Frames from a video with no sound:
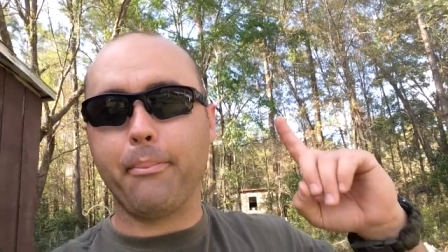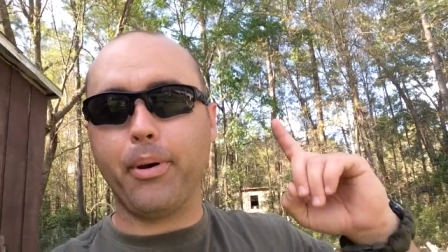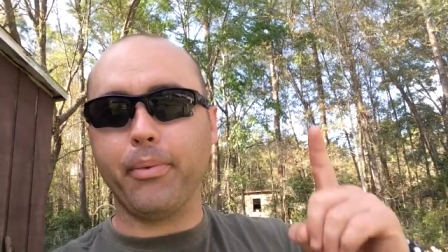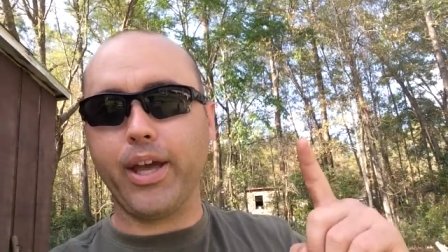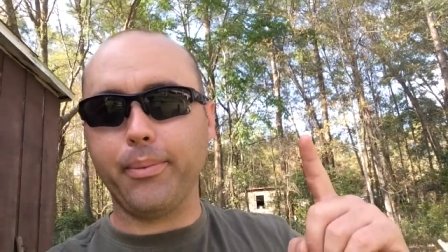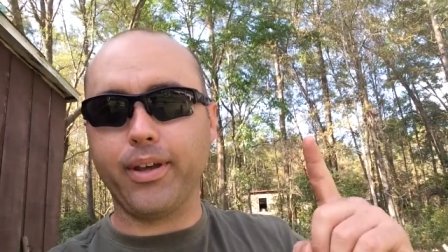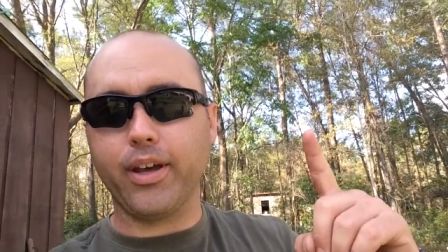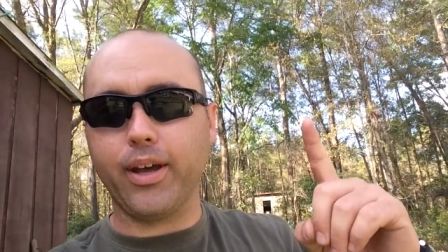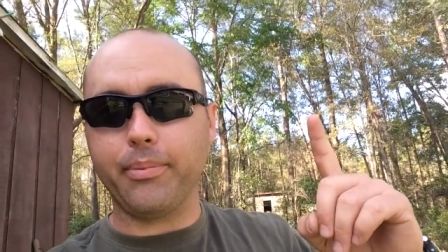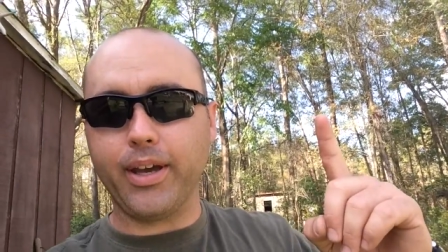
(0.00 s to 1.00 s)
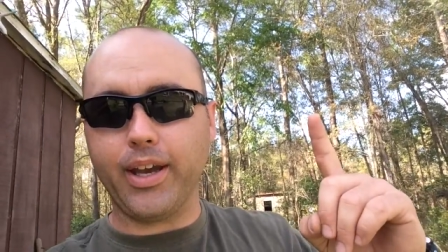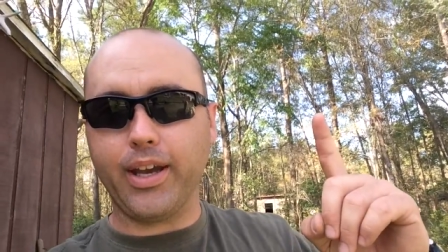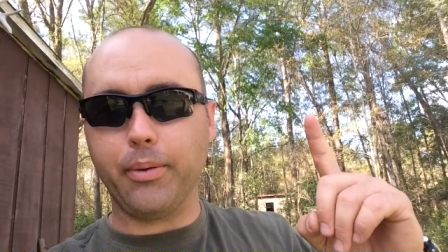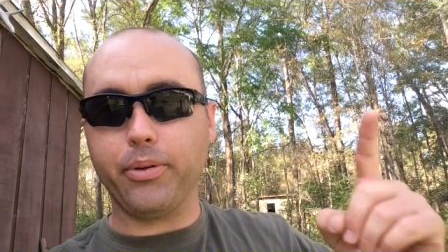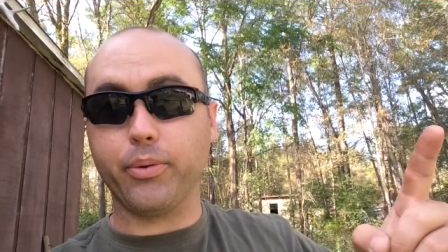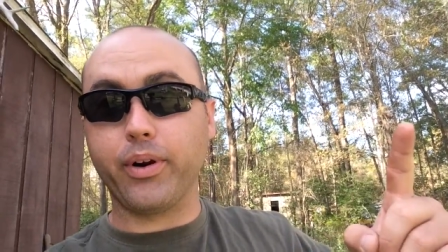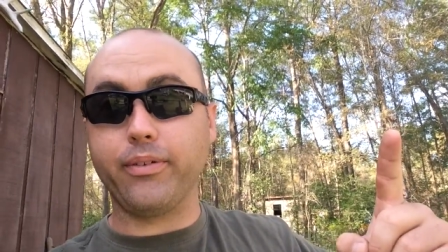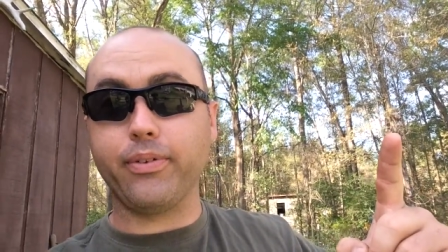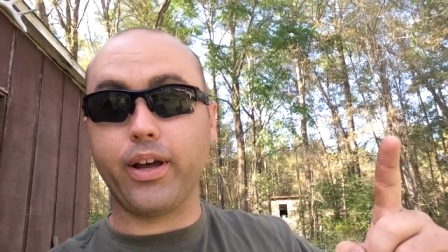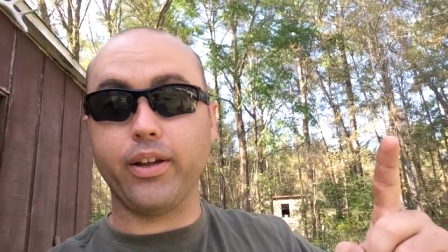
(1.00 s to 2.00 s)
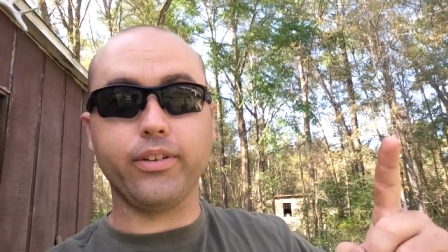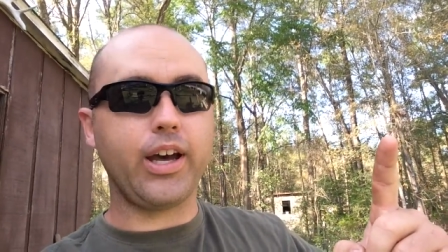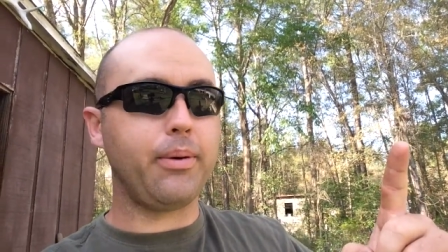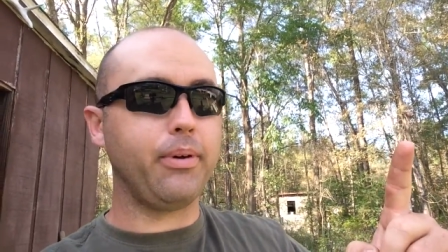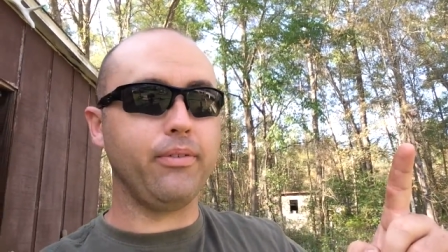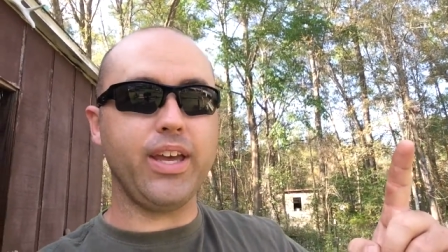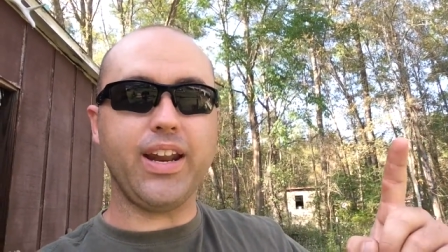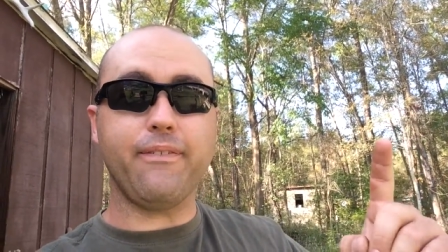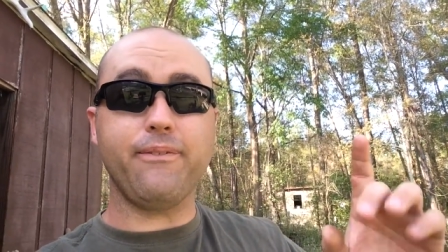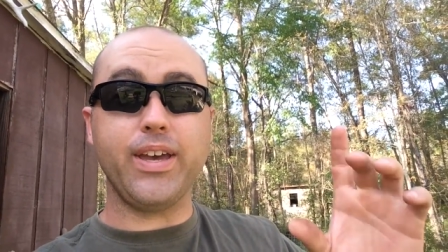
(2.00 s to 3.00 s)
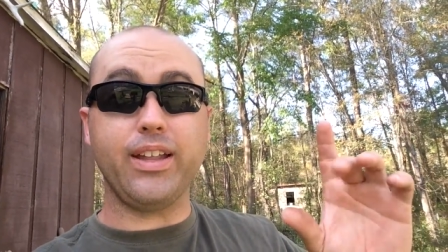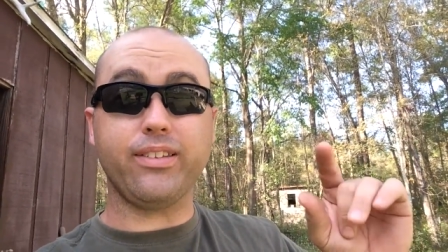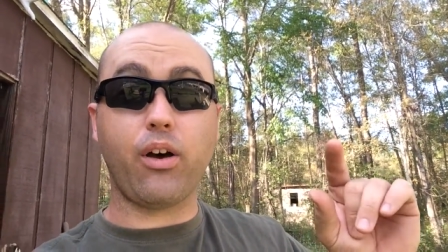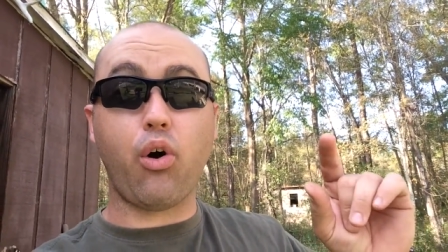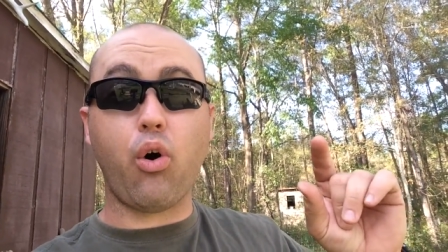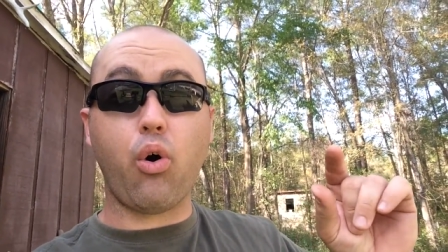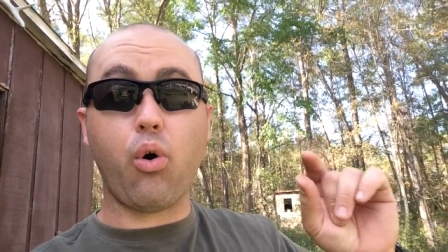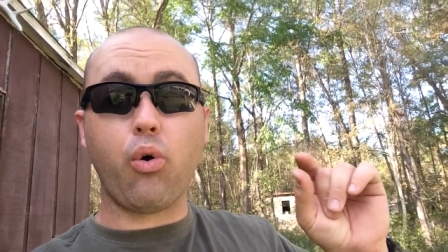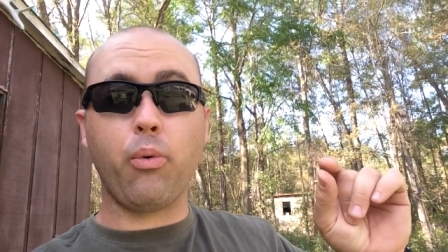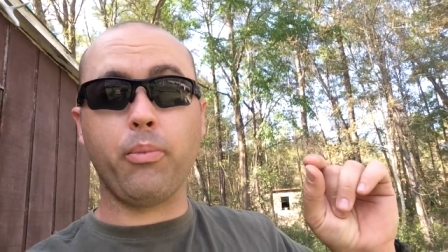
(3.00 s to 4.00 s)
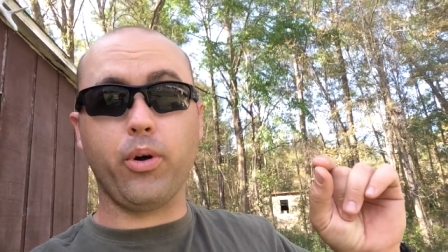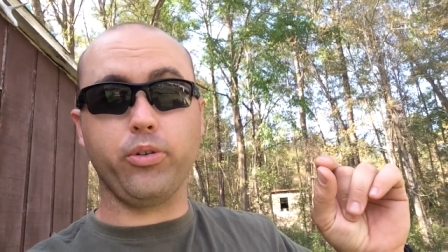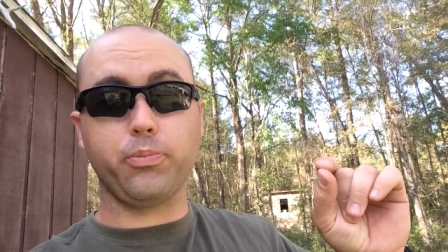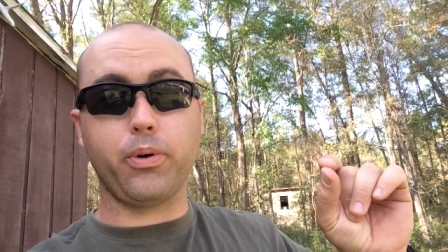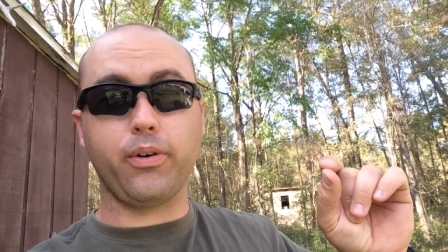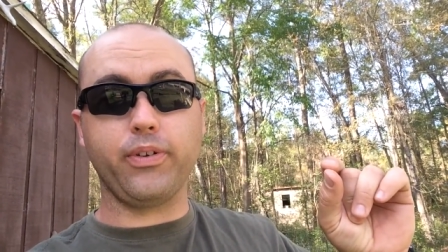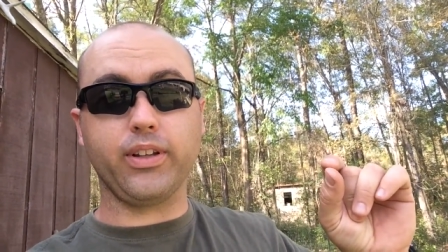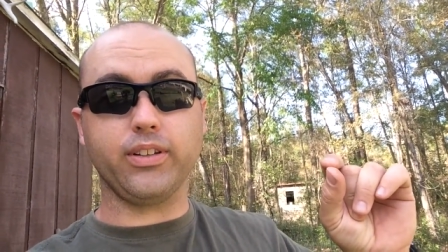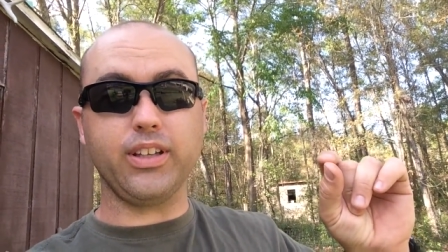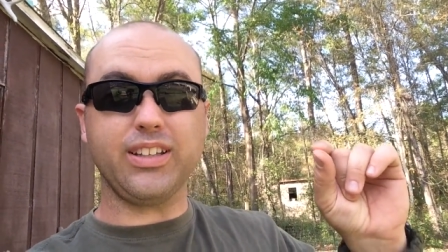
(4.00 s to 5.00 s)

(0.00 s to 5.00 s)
put my hammock up and I put the rainfly on top of it and it fits almost perfectly.